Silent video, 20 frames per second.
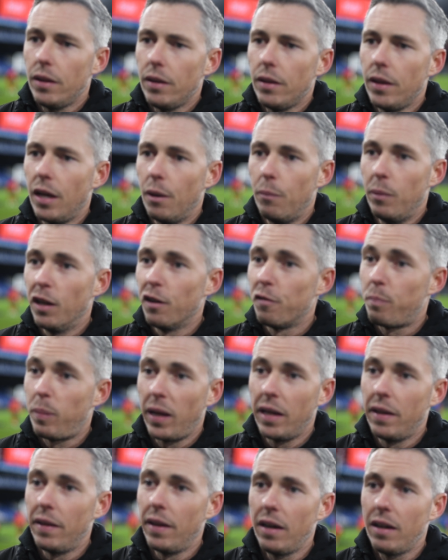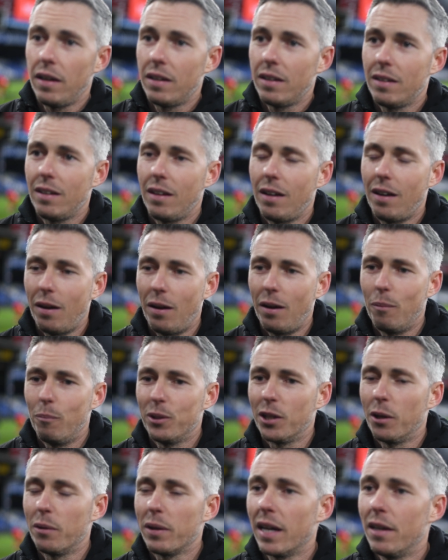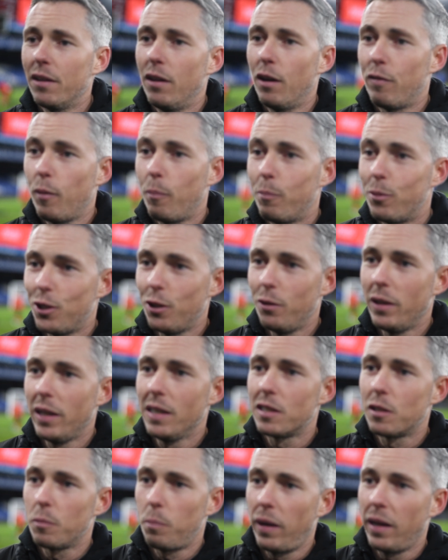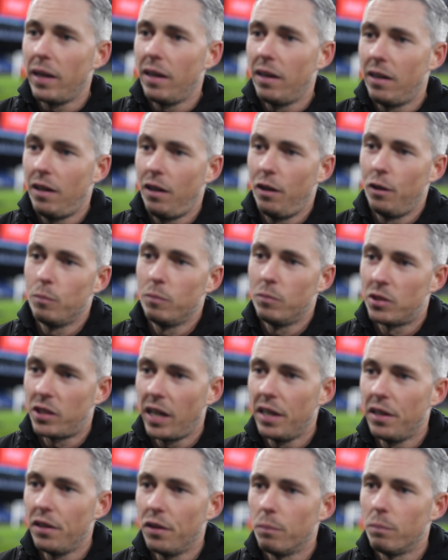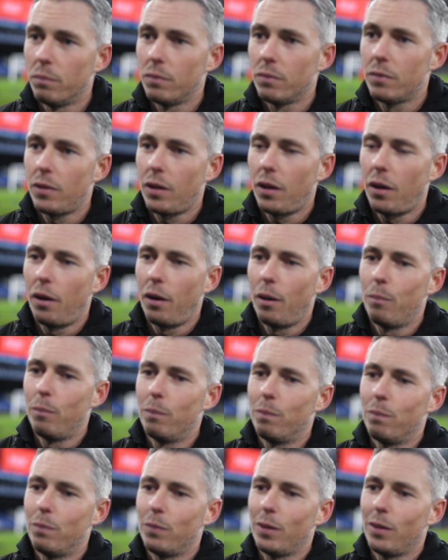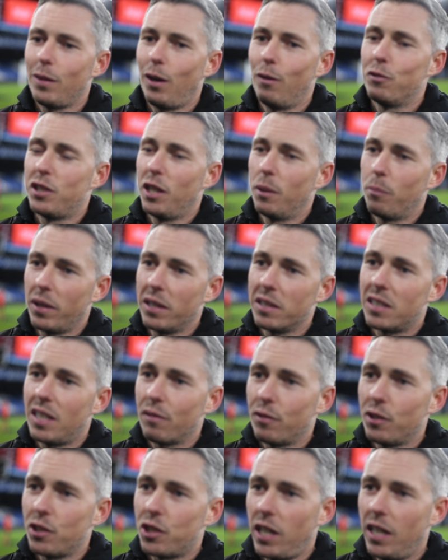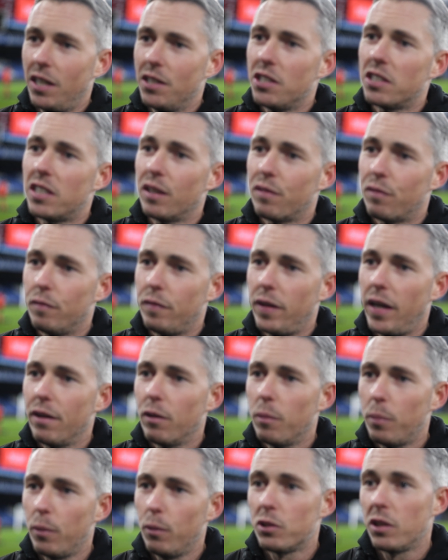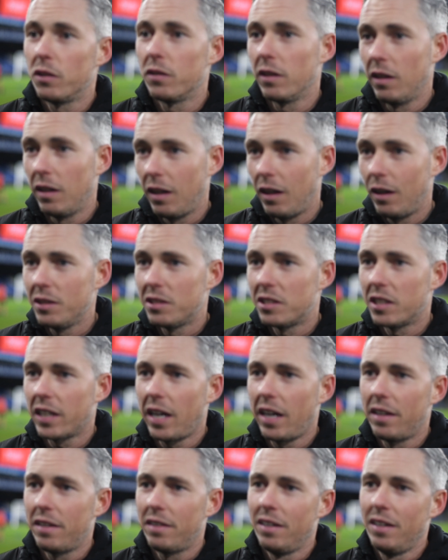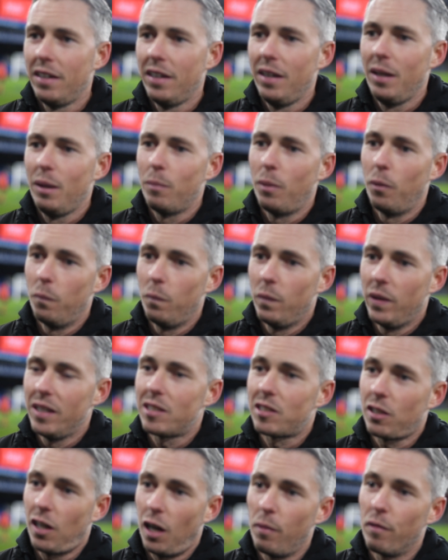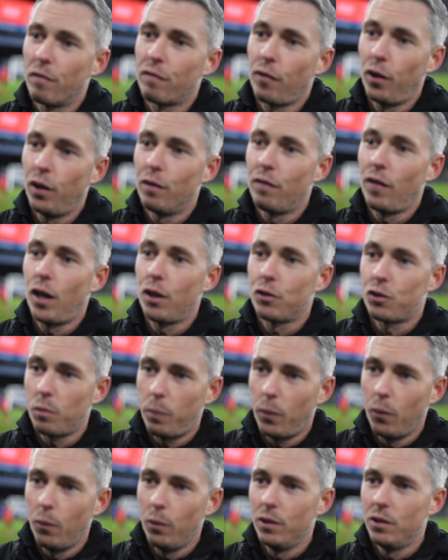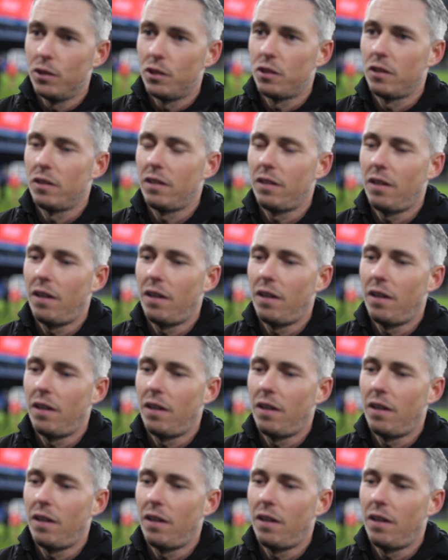Yeah, we love playing there. We don't get enough opportunities to play at our home stadium. Obviously it brings different challenges, different variables under the lights again, but this time in front of our supporters.